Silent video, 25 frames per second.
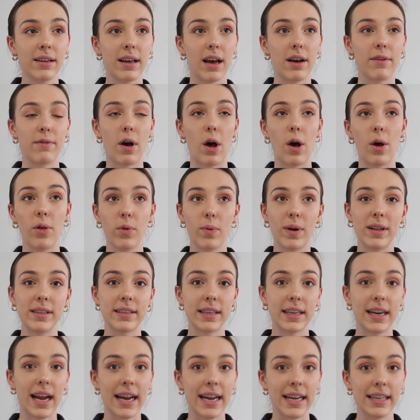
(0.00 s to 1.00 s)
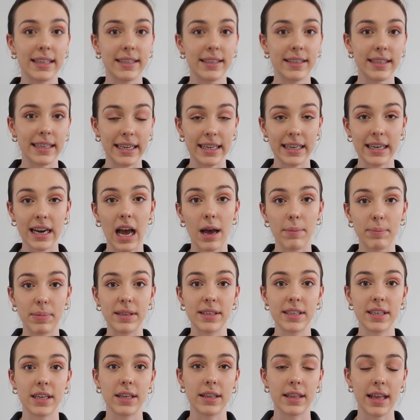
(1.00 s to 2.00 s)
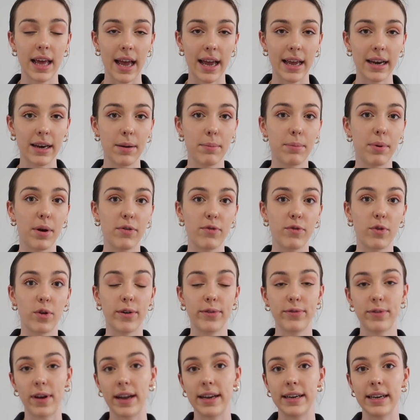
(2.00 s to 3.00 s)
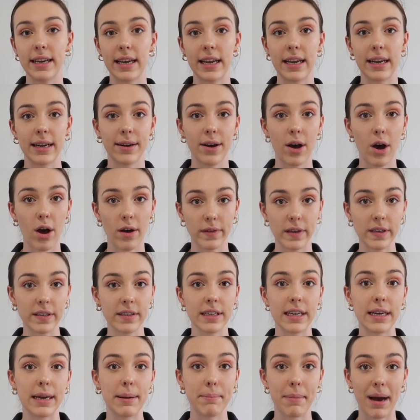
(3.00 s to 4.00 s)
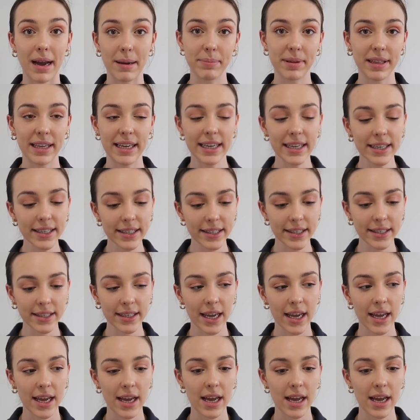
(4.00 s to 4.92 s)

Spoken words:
of all the ones that I had seen up until then, before finding obviously my place.